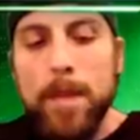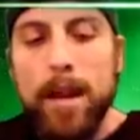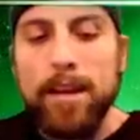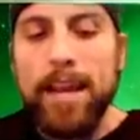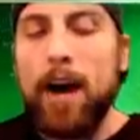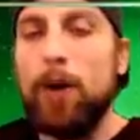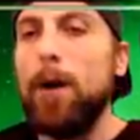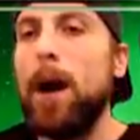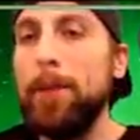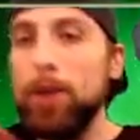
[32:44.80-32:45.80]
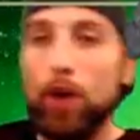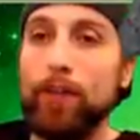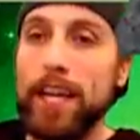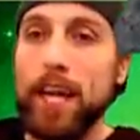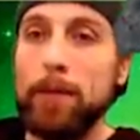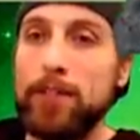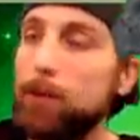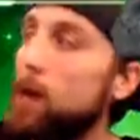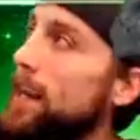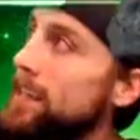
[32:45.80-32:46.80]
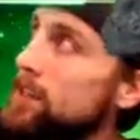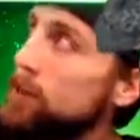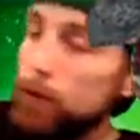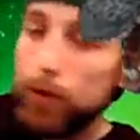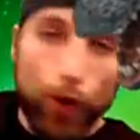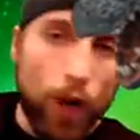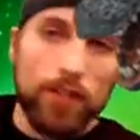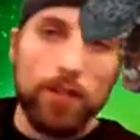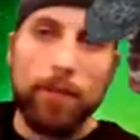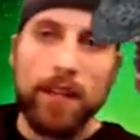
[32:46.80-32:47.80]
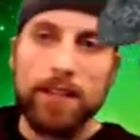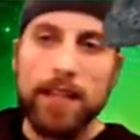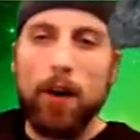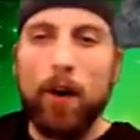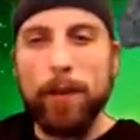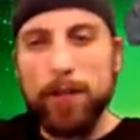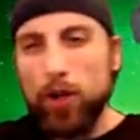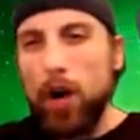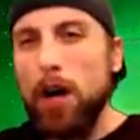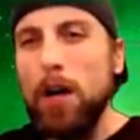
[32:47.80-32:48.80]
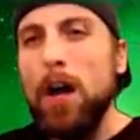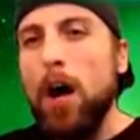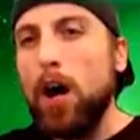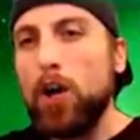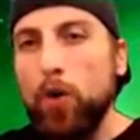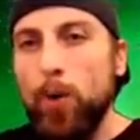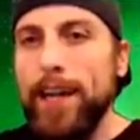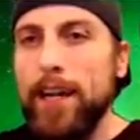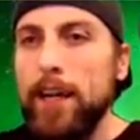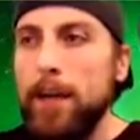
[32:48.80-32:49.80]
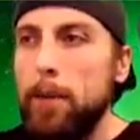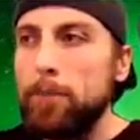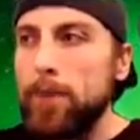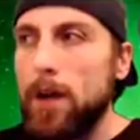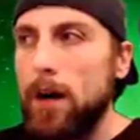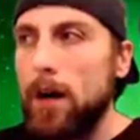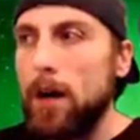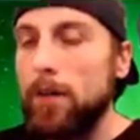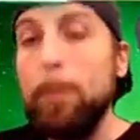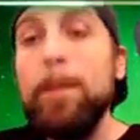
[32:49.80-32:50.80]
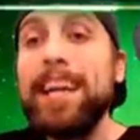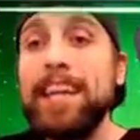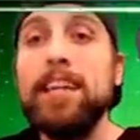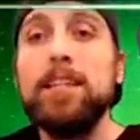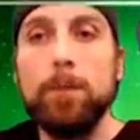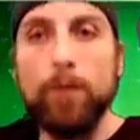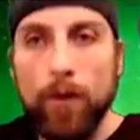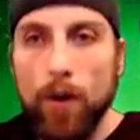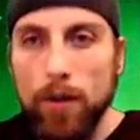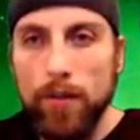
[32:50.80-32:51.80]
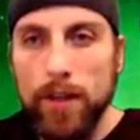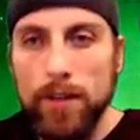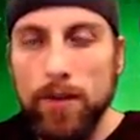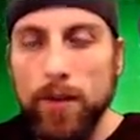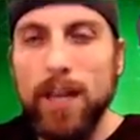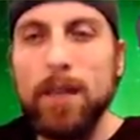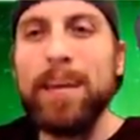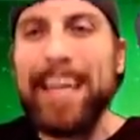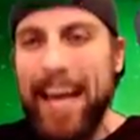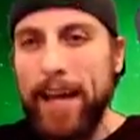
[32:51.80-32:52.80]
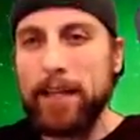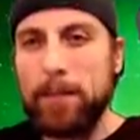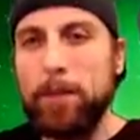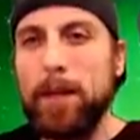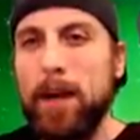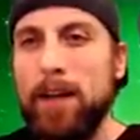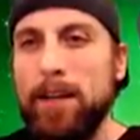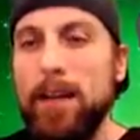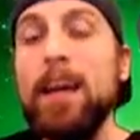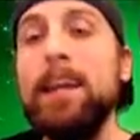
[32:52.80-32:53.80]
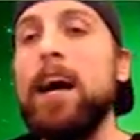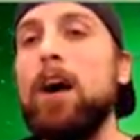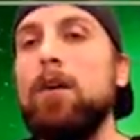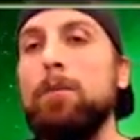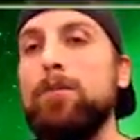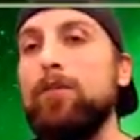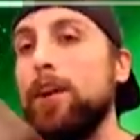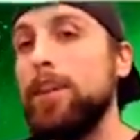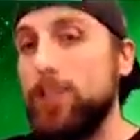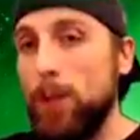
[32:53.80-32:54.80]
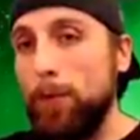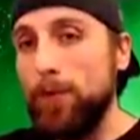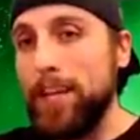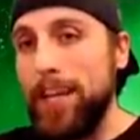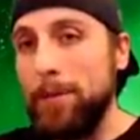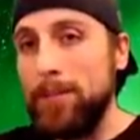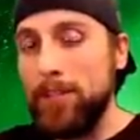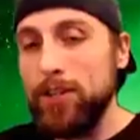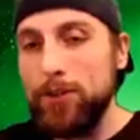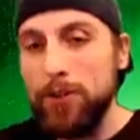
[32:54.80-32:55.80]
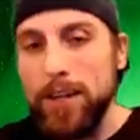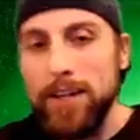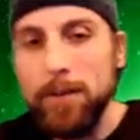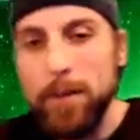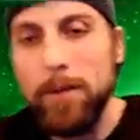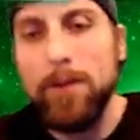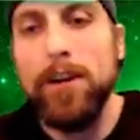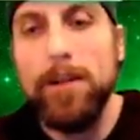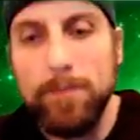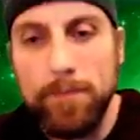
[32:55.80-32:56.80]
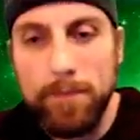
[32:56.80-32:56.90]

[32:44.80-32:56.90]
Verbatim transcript: Now I'm going to go over to camera two. I need to draw some things out. I'm going to draw a quick uh the mechanism for all of this, okay, the mechanics behind it. Now, before I jump over to camera two, let me go ahead and